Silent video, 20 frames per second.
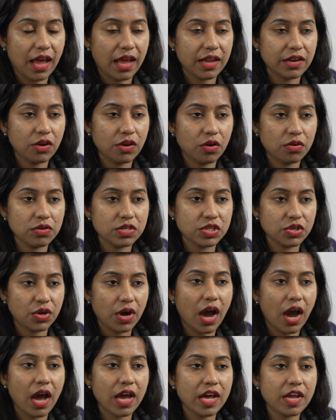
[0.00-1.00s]
and also
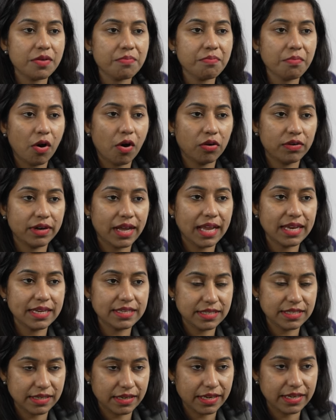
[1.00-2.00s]
higher
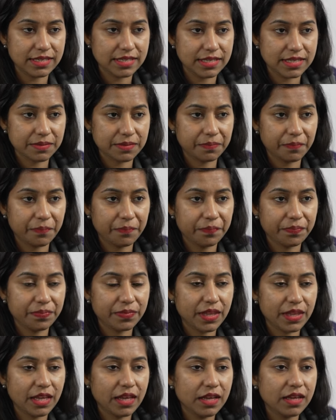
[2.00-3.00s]
mortality rates.
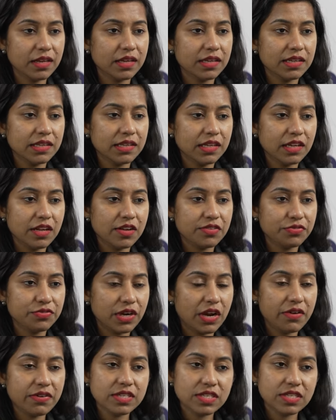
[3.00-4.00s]
For our